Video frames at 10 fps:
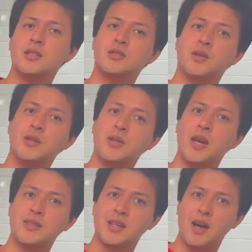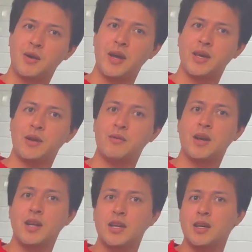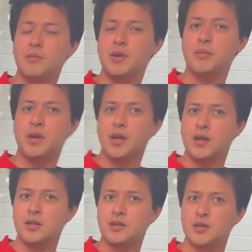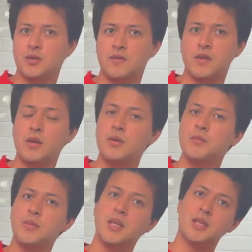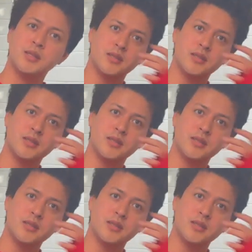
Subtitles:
showing you guys how I get ready and prepare to film because